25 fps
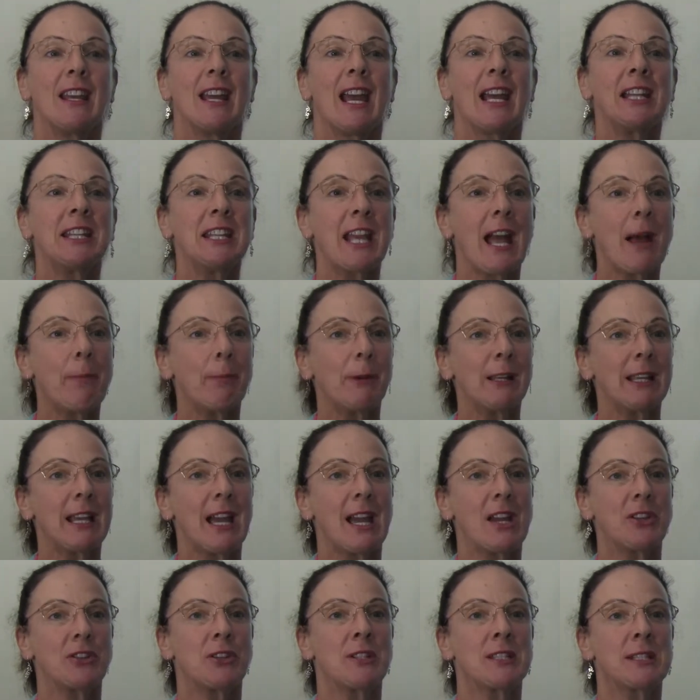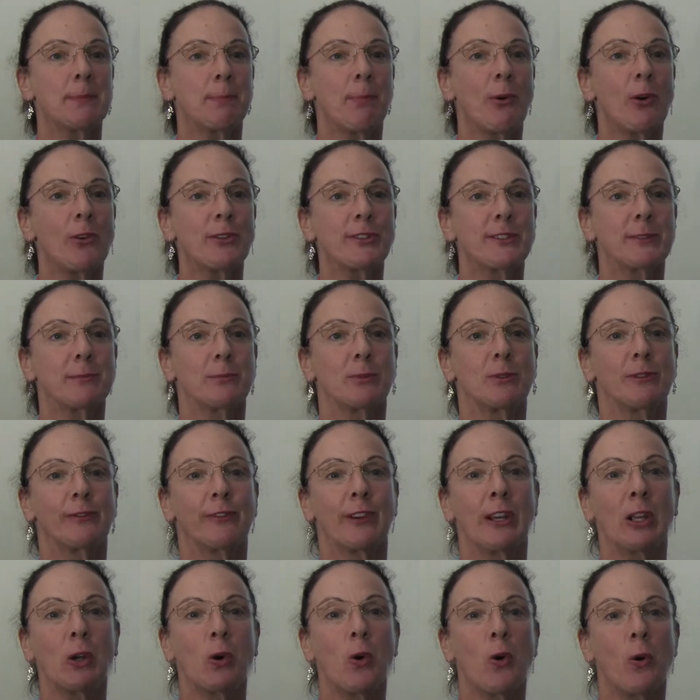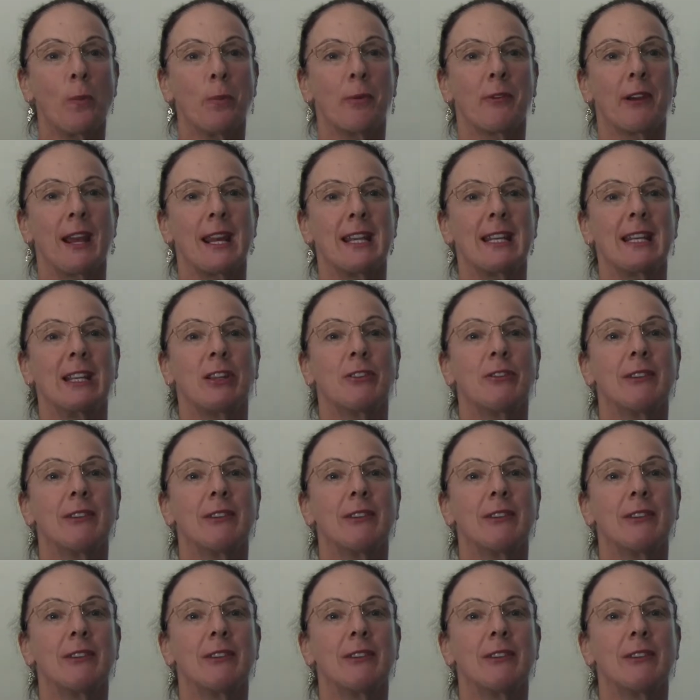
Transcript: and the applications possible for incorporating